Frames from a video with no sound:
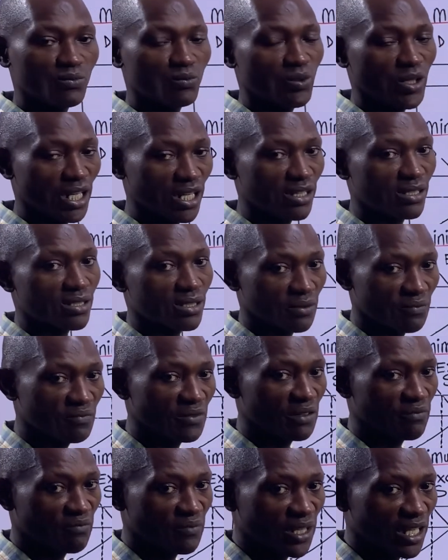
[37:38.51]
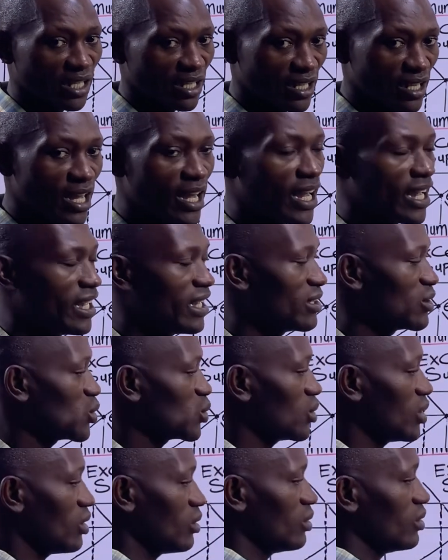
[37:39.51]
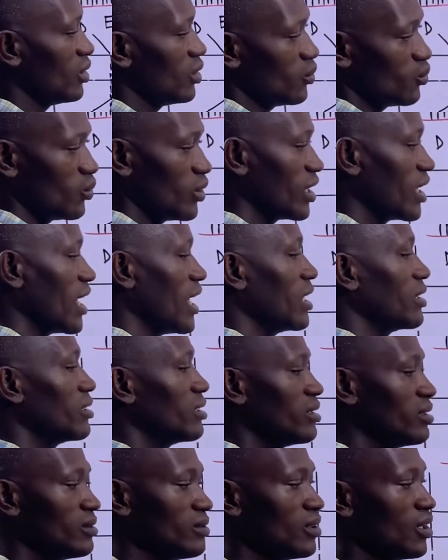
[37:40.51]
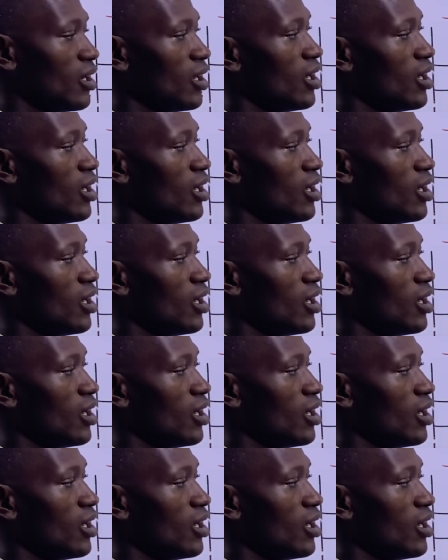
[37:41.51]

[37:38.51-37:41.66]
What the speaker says: relatively very high as well regarding